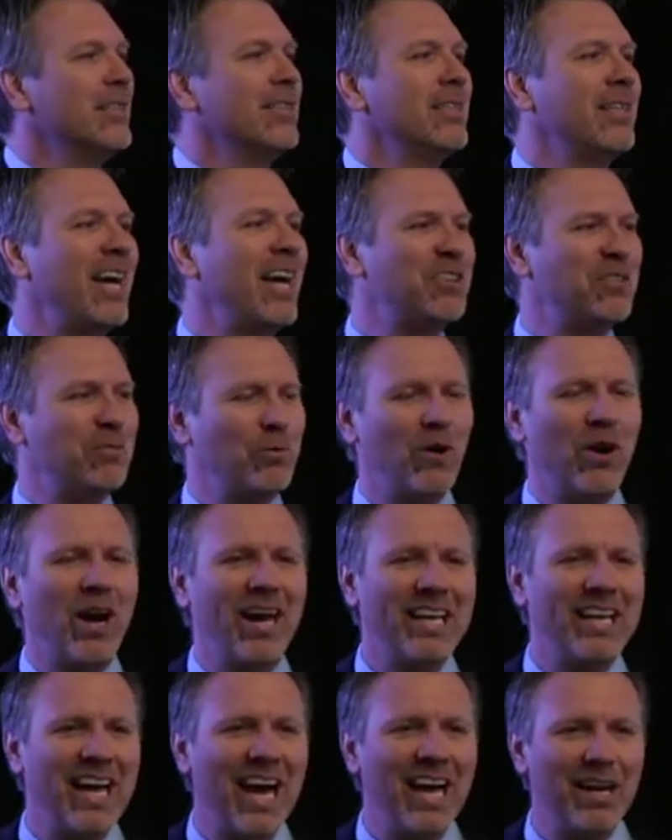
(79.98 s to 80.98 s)
That's where I
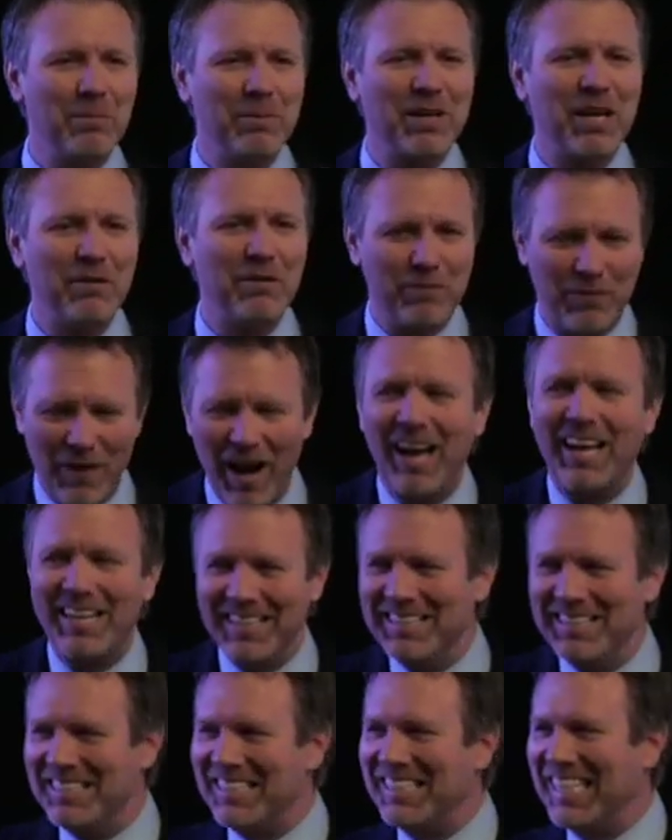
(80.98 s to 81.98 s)
got him
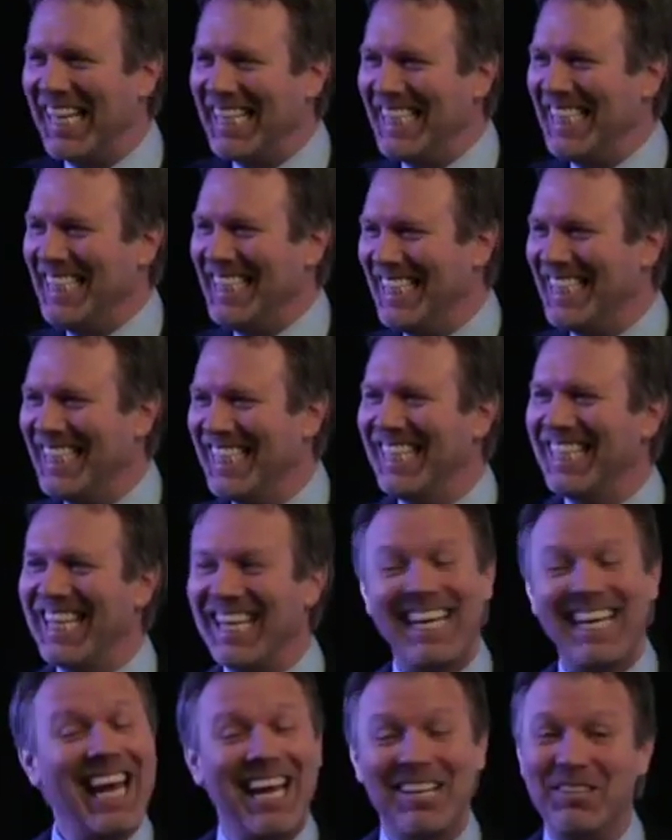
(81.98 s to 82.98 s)
confined. They
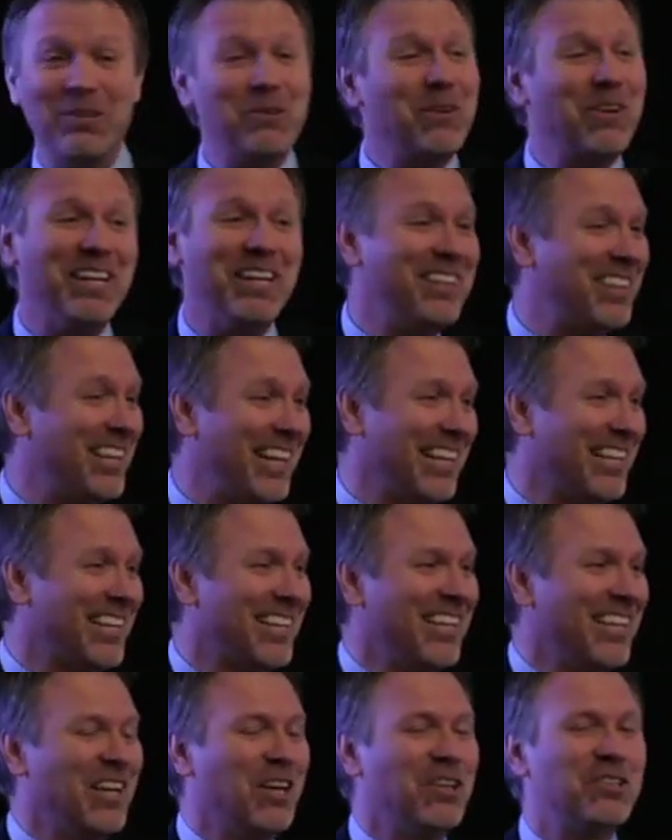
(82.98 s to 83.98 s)
can't do anything.
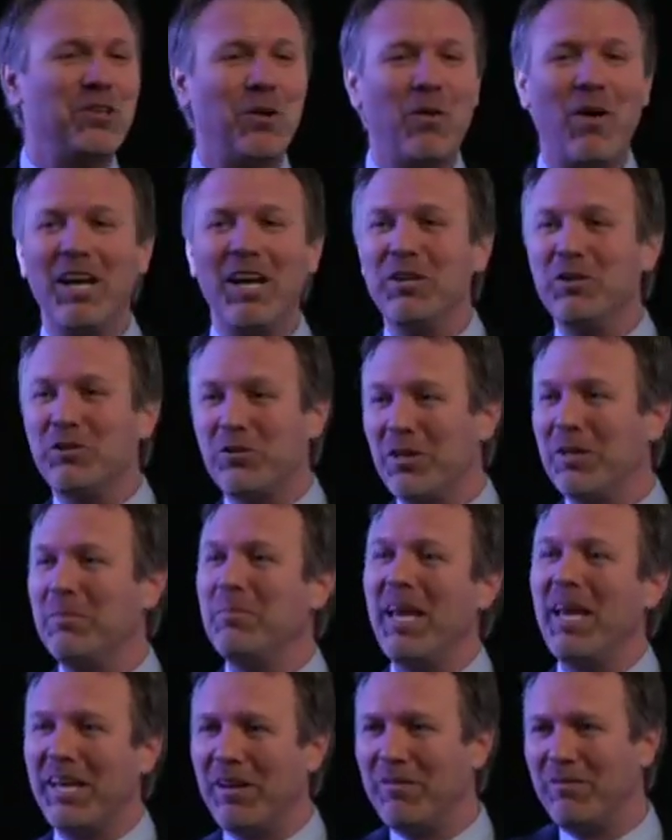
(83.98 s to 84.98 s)
So I usually
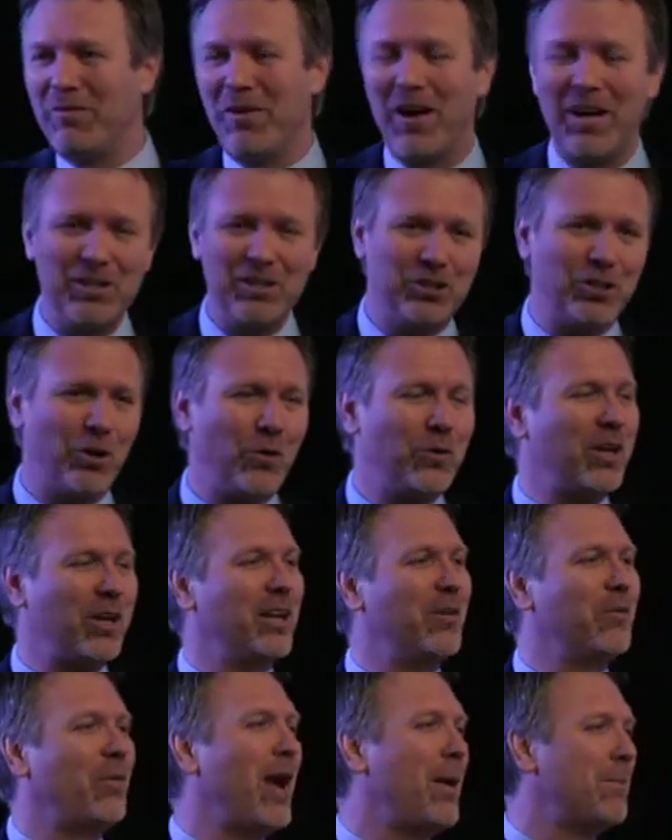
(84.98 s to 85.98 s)
make it fun,
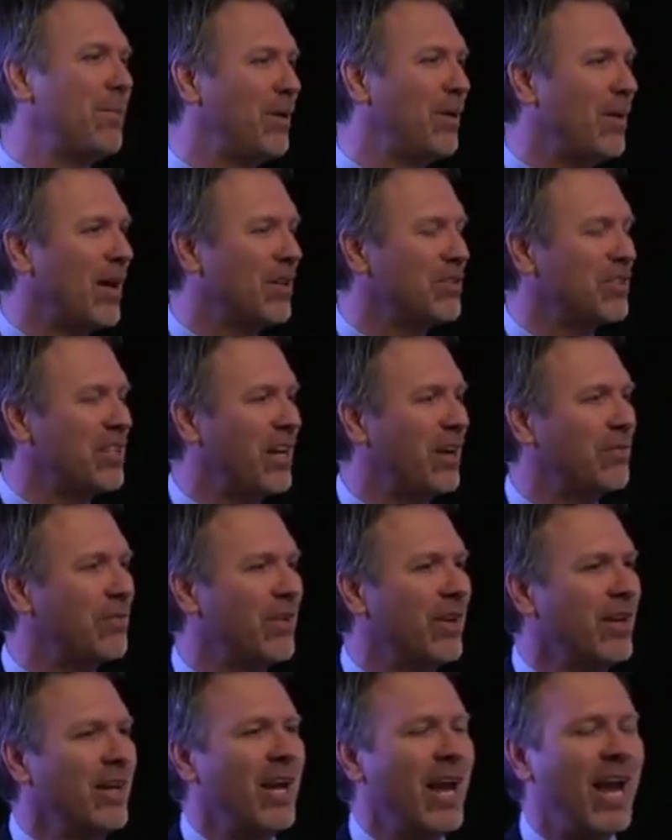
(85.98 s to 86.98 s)
joking, rapping about stuff.
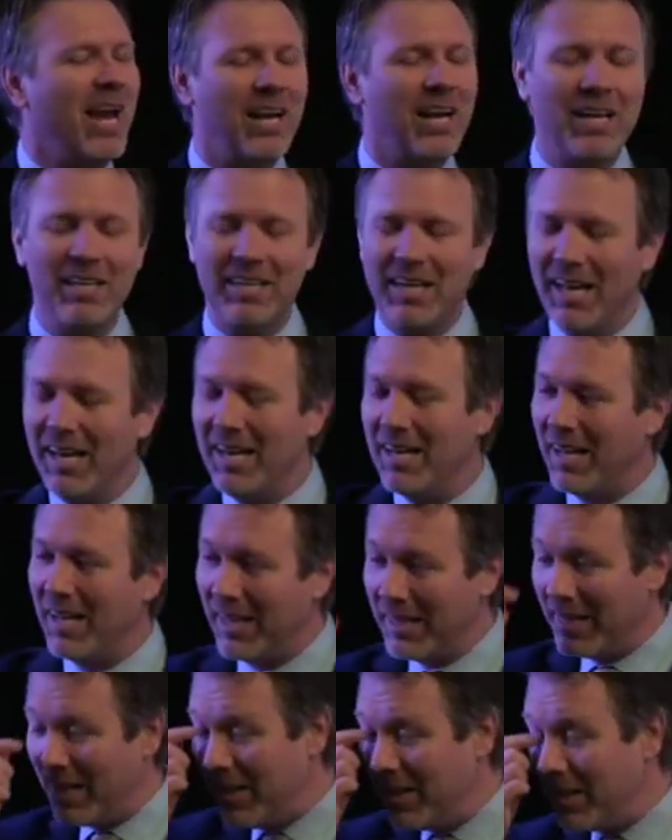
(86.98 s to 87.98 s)
And I
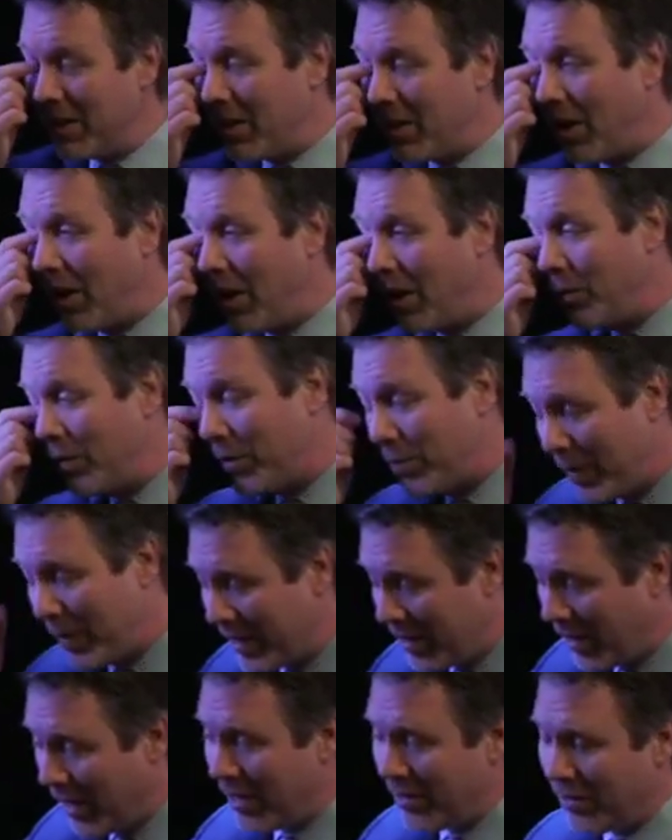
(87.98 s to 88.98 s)
get in the car with my
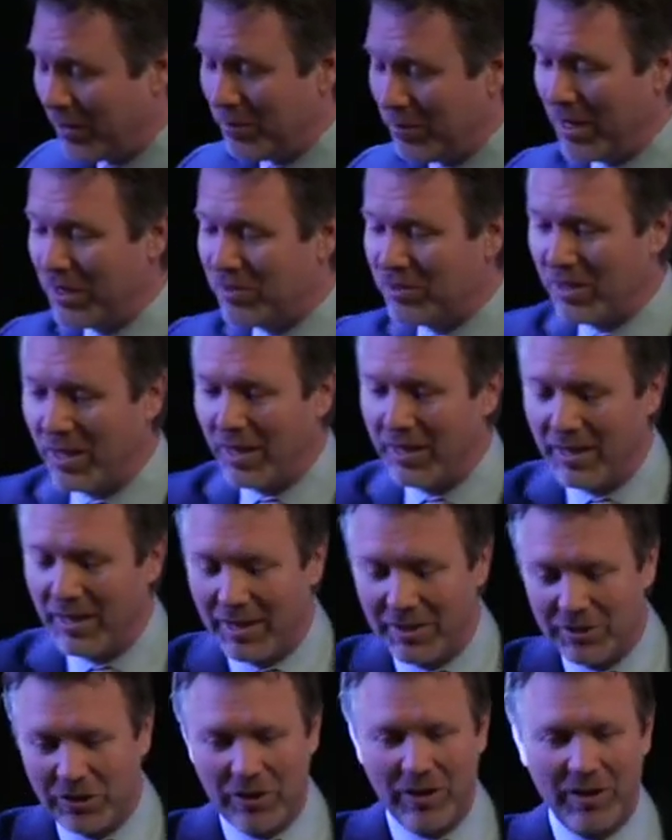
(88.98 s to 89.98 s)
daughter and my son, and
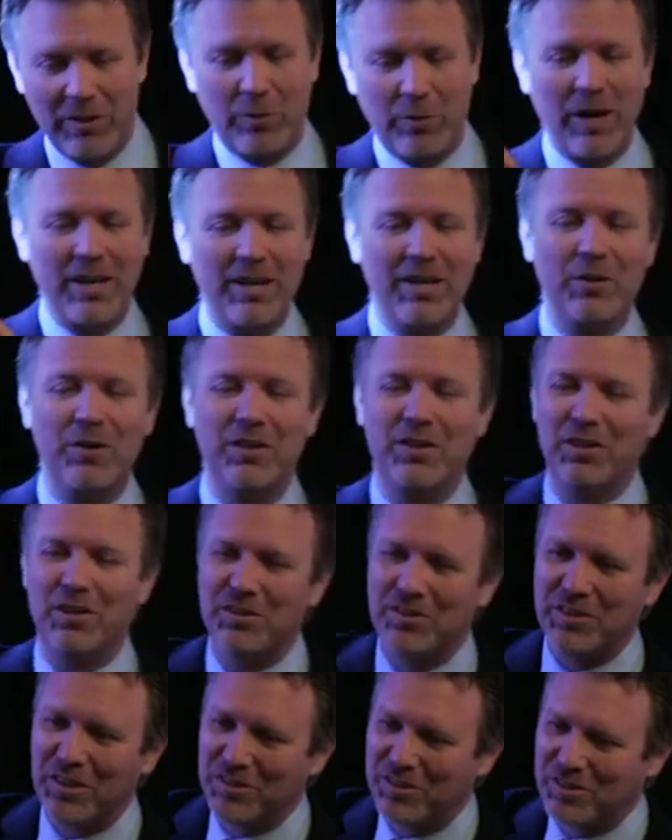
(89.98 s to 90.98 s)
I turn on the radio, and
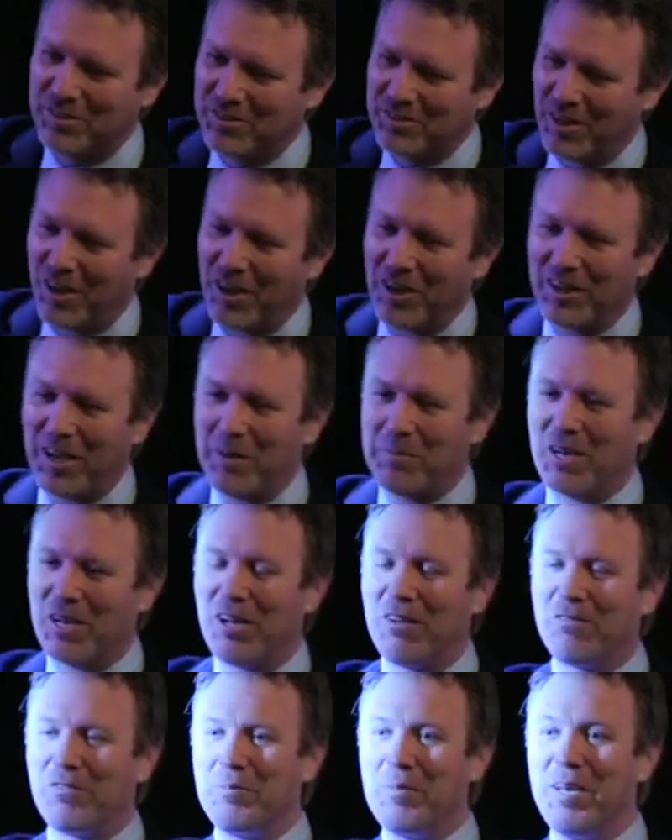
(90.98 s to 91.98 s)
there's this song coming
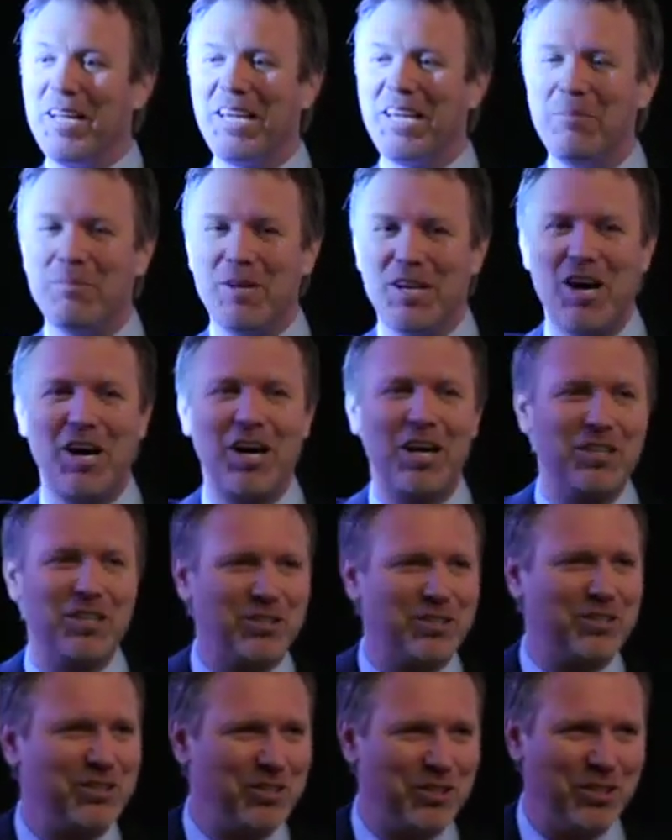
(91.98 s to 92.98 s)
on from Nicki
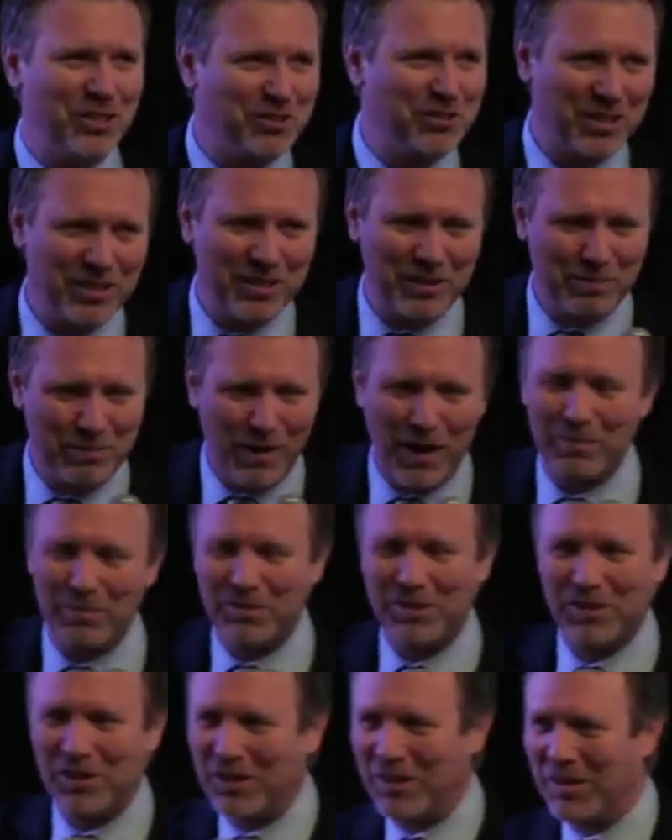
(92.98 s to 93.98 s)
Minaj. She's a pop
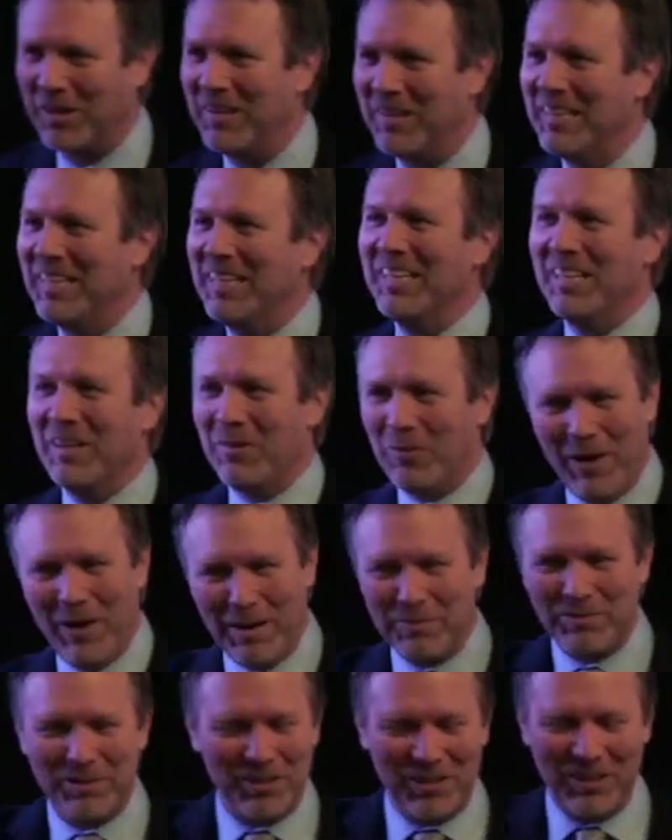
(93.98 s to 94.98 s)
star,
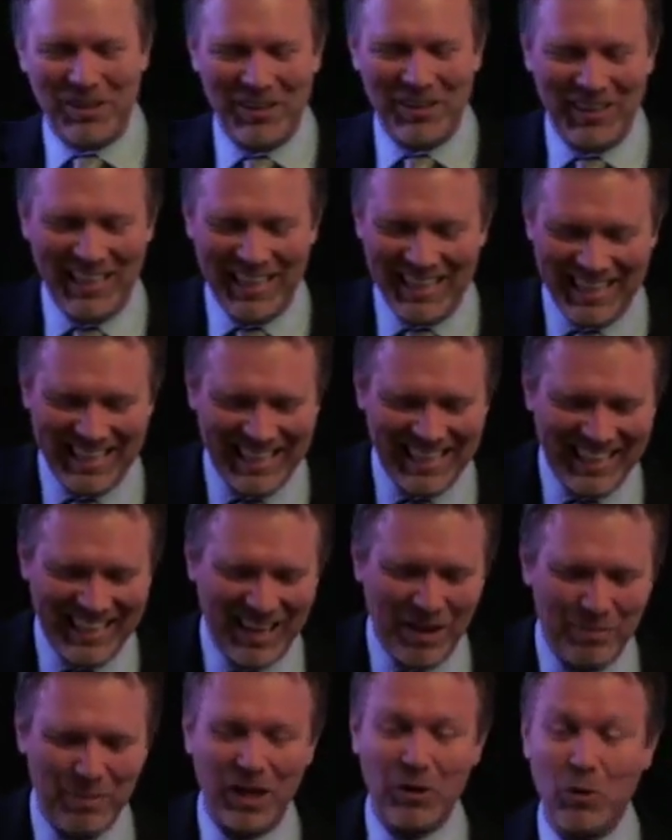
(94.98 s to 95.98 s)
rap star. And
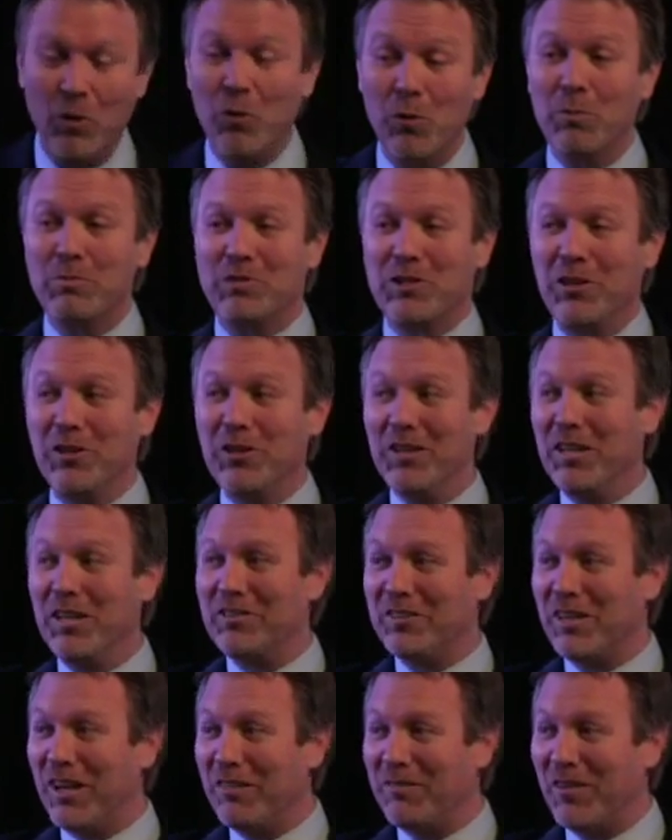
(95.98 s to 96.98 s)
I'm like, oh, turn
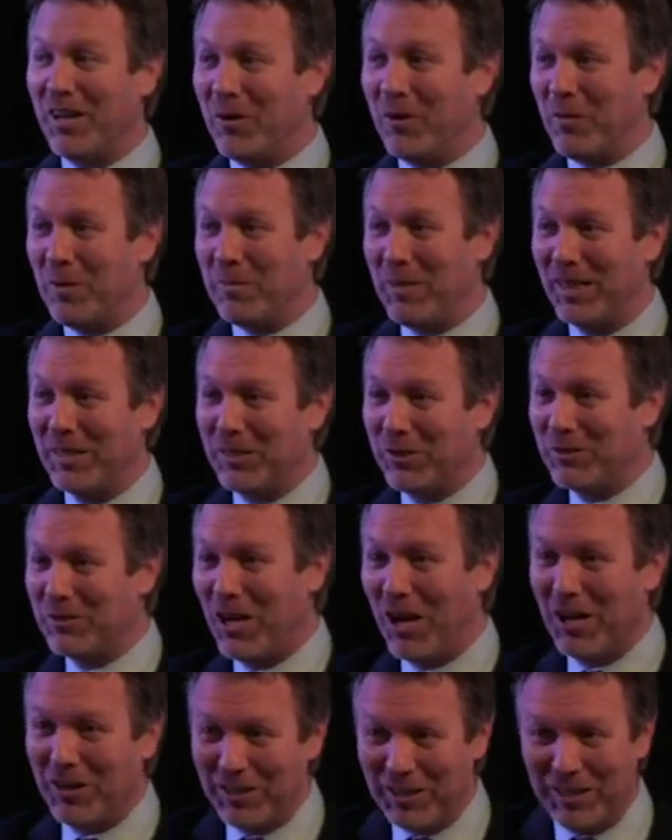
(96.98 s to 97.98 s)
this off. I don't want my little
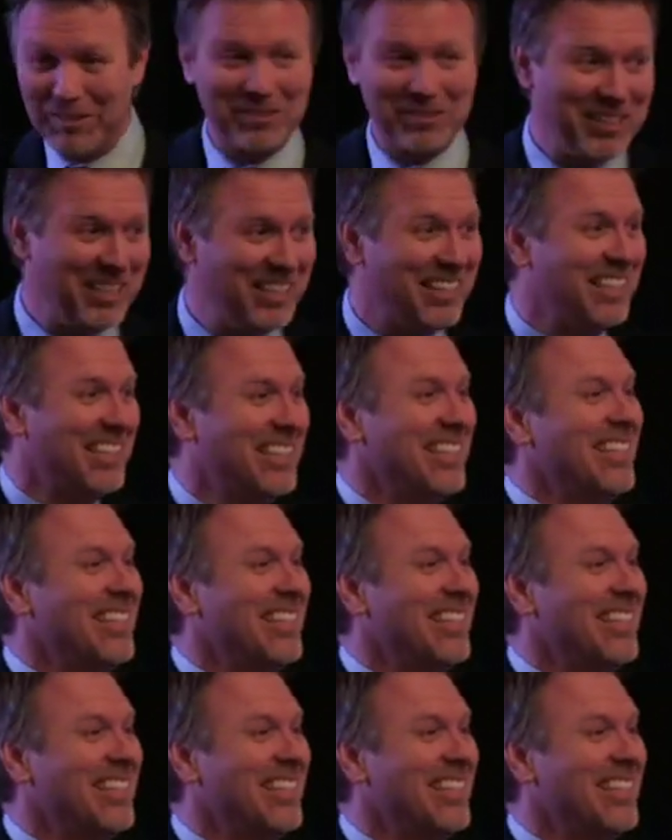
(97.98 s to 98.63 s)
daughter listening.